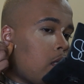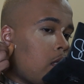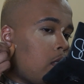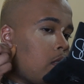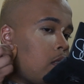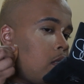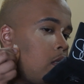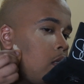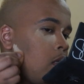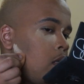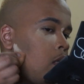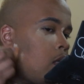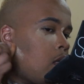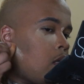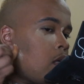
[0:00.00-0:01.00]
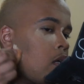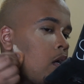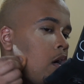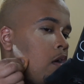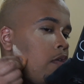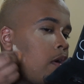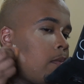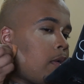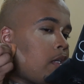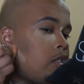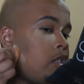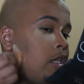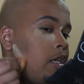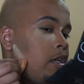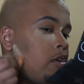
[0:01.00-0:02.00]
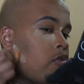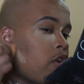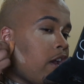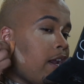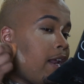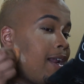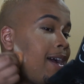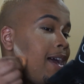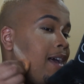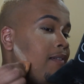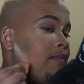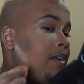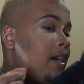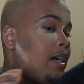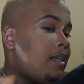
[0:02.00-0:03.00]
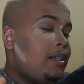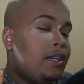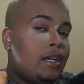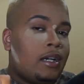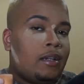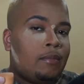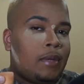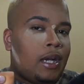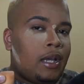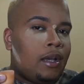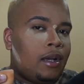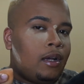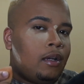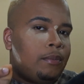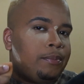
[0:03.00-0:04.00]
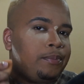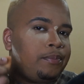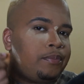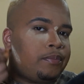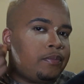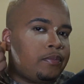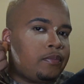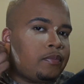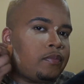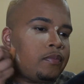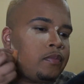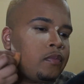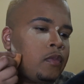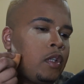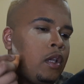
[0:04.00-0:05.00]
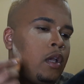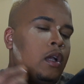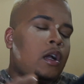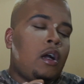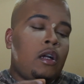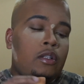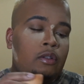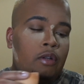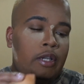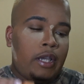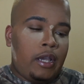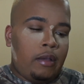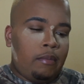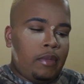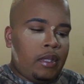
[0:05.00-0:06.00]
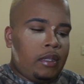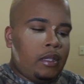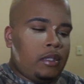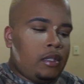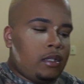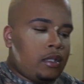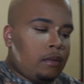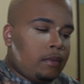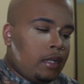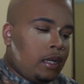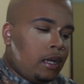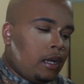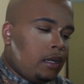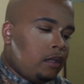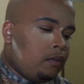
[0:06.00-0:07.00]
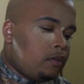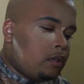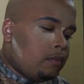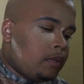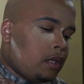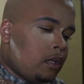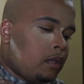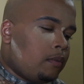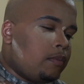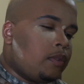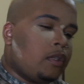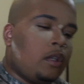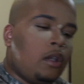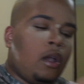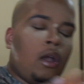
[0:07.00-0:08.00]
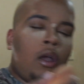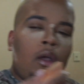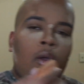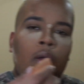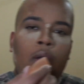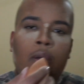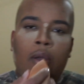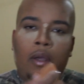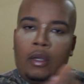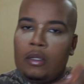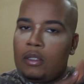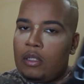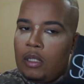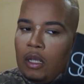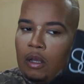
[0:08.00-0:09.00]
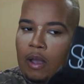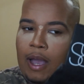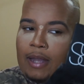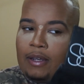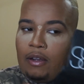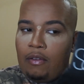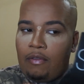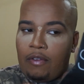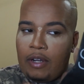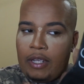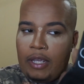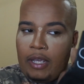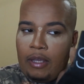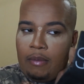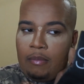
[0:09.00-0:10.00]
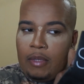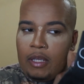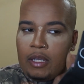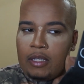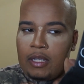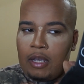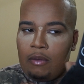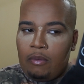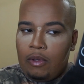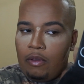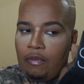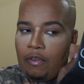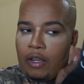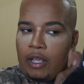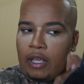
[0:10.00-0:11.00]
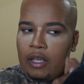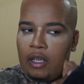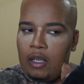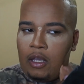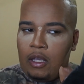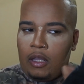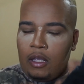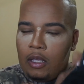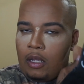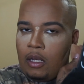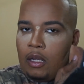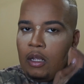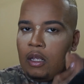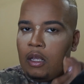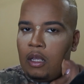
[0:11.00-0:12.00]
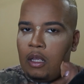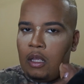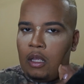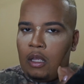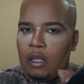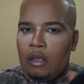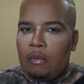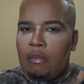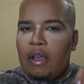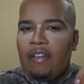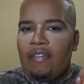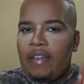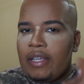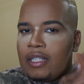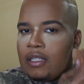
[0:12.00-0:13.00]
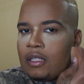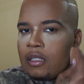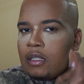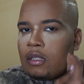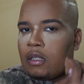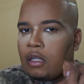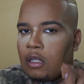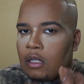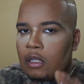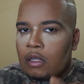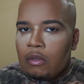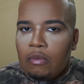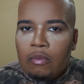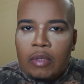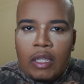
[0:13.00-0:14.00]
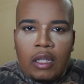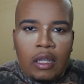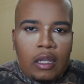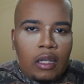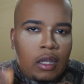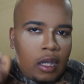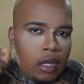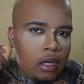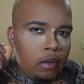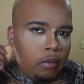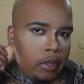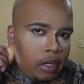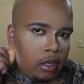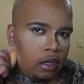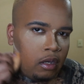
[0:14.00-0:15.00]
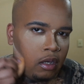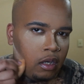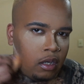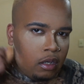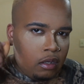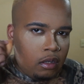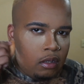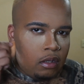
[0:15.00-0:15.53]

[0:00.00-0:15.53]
and carve out my cheek. Granted, I have not done my contour yet, but this is something that I do sometimes, so I don't forget, because I will forget and then my face be looking kind of weird, you know.